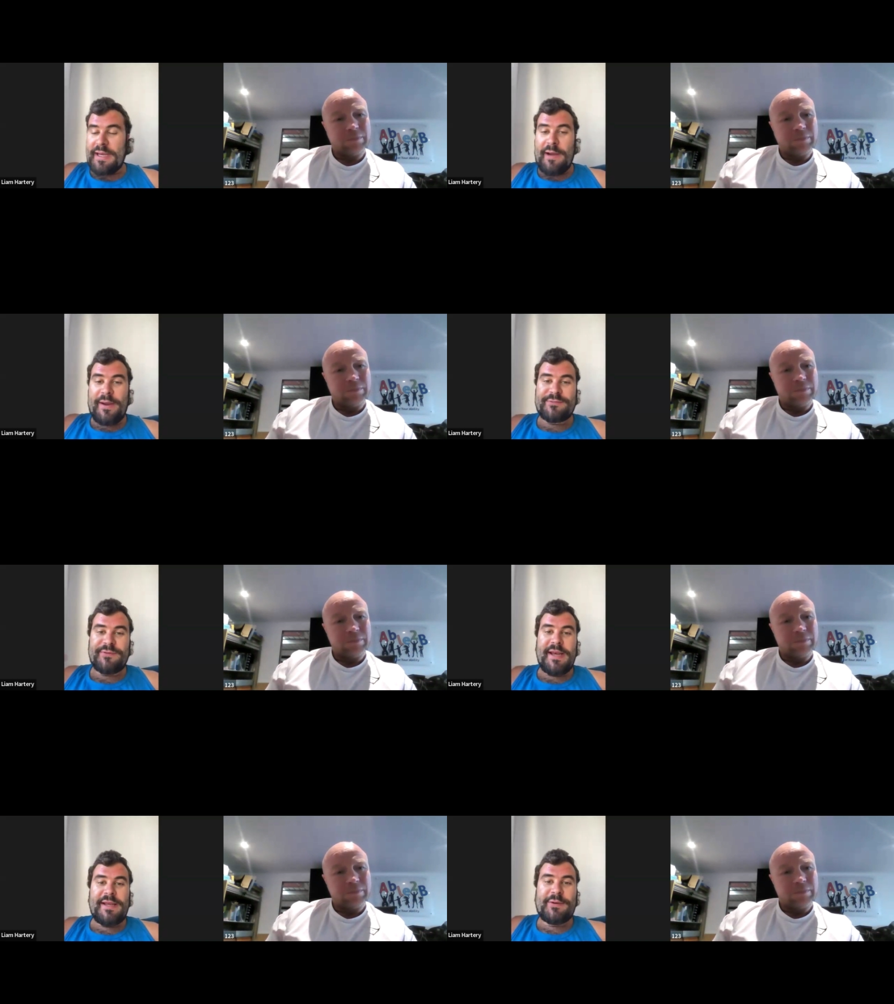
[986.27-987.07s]
Speaker 1: Now it's
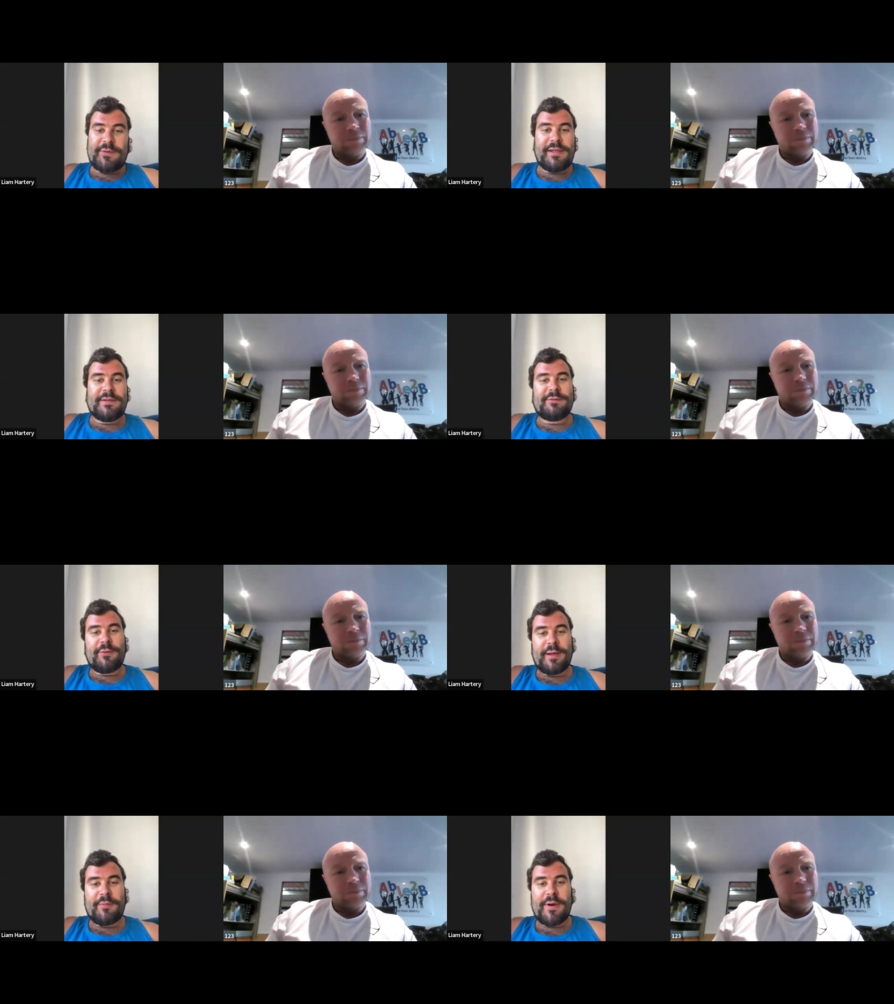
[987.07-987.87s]
really good that you're
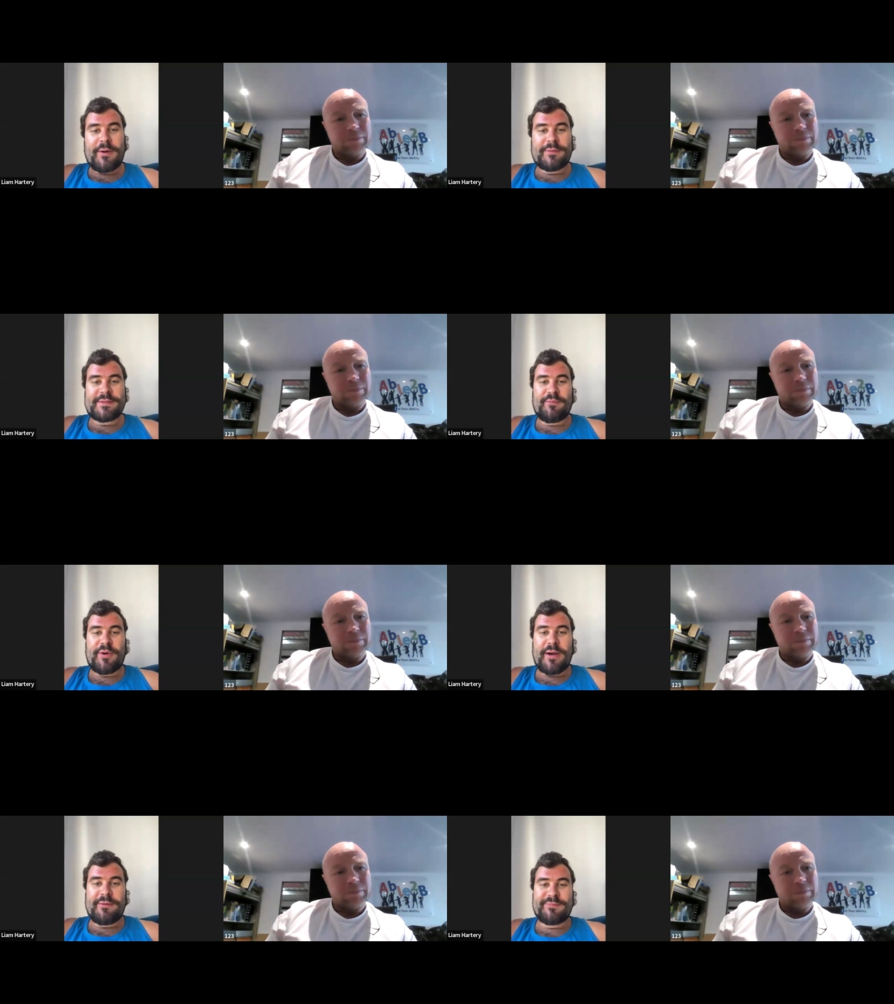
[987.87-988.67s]
talking about some
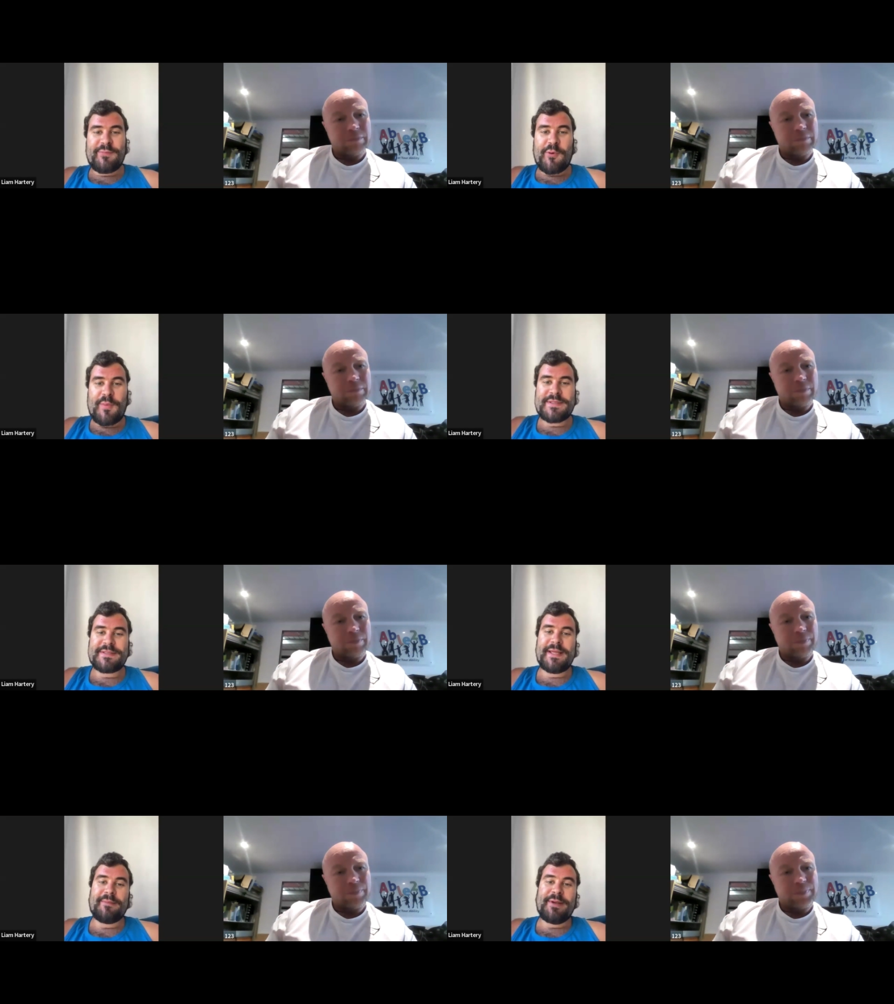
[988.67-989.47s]
proudest
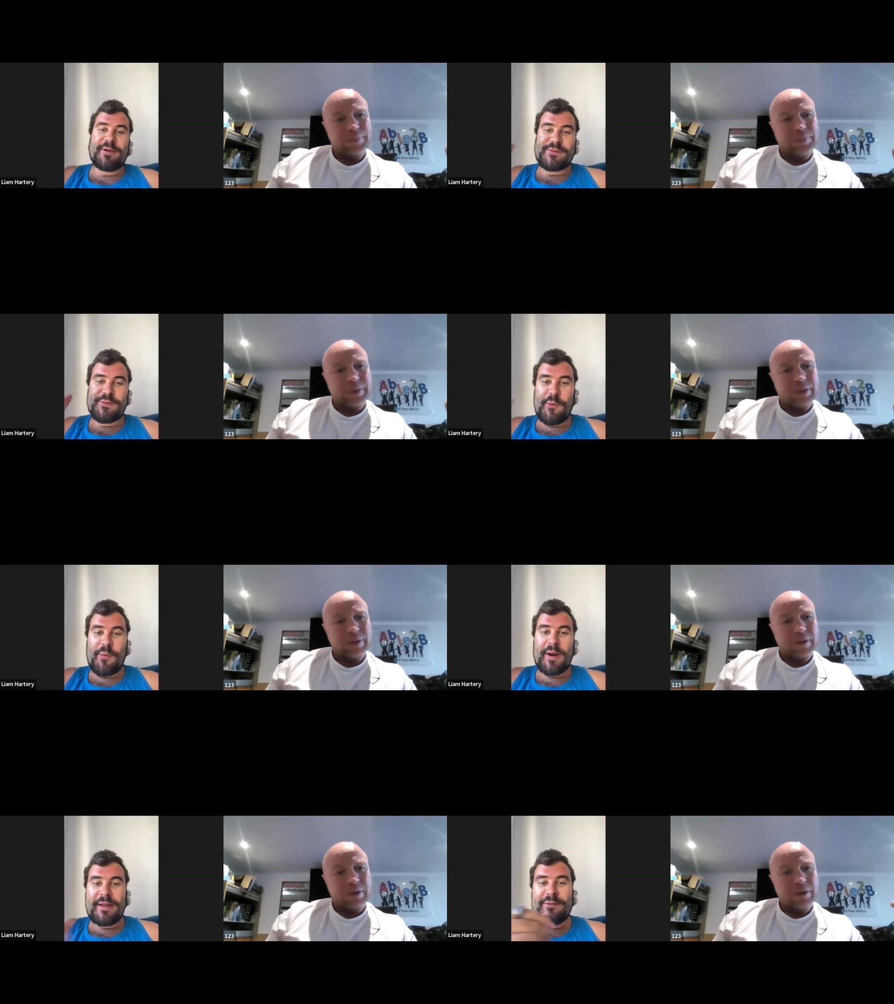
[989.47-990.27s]
moments there because you know
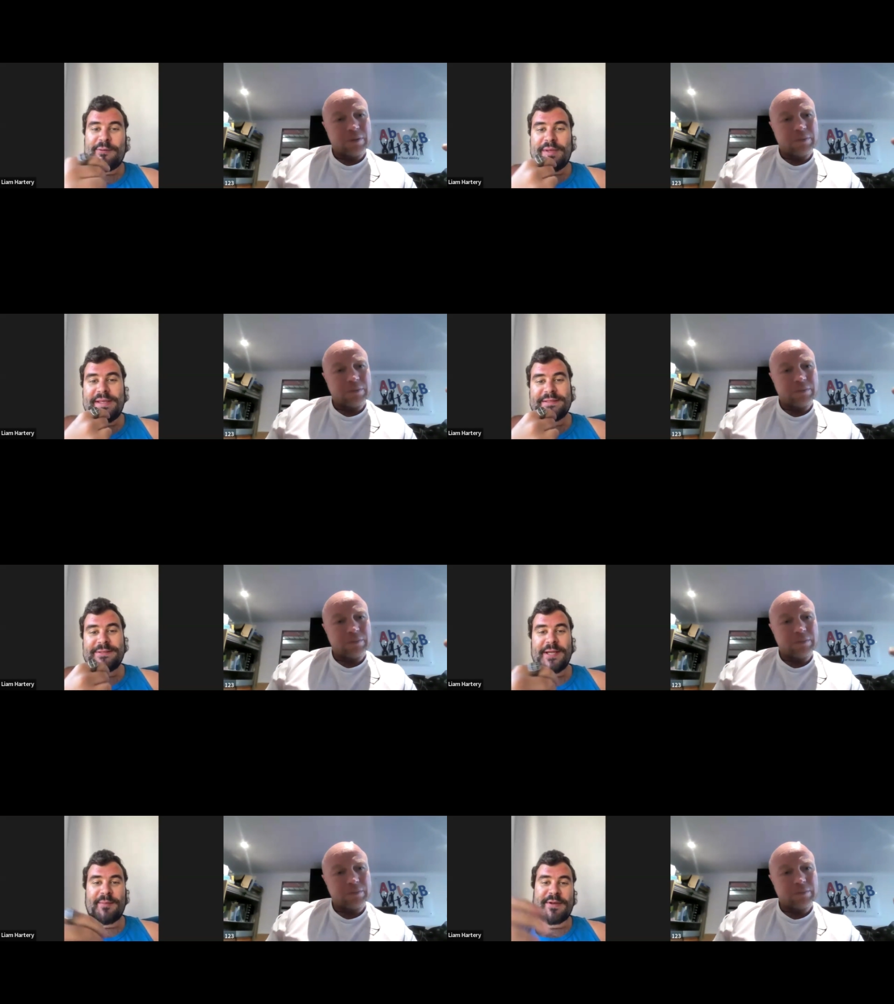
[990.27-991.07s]
what I do with this
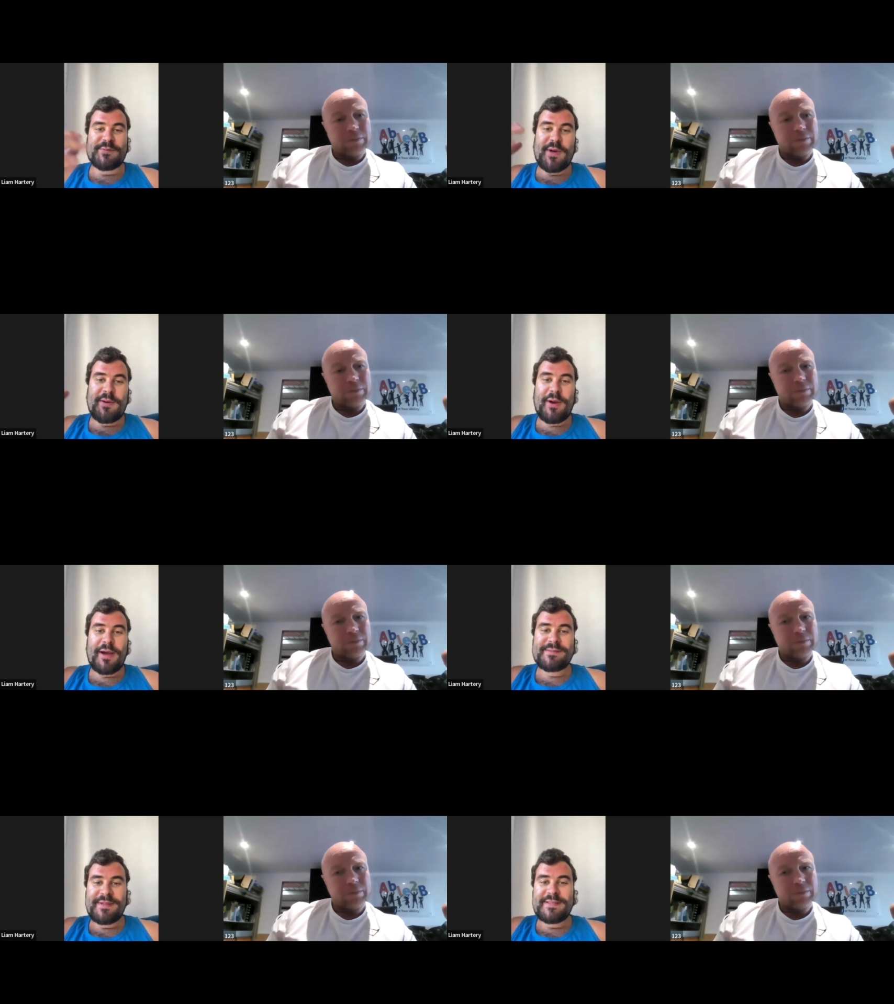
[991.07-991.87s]
champ is when
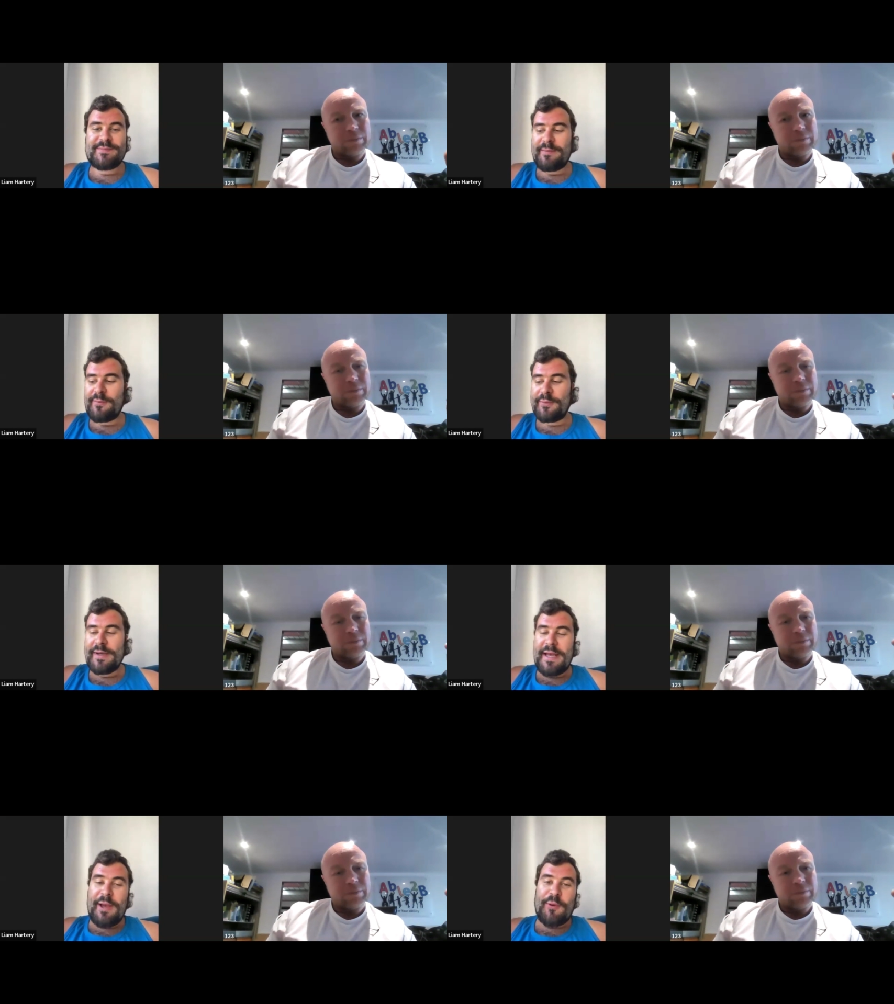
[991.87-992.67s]
I speak to people
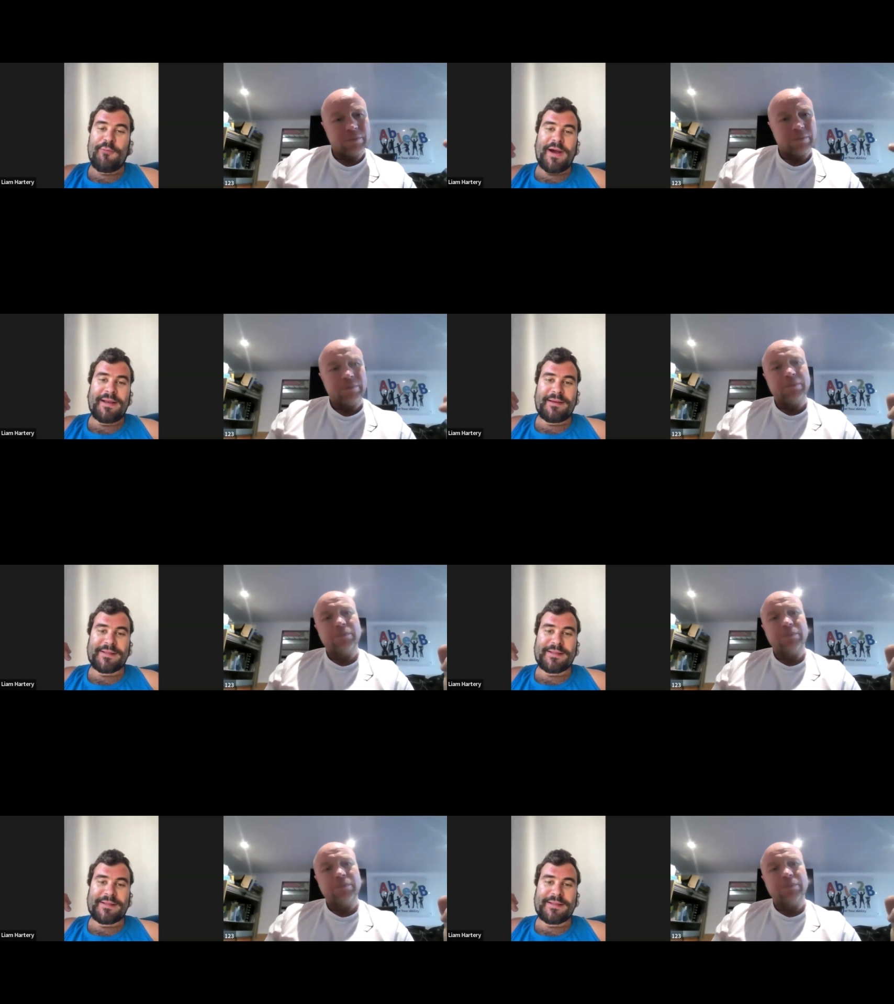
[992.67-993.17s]
who've had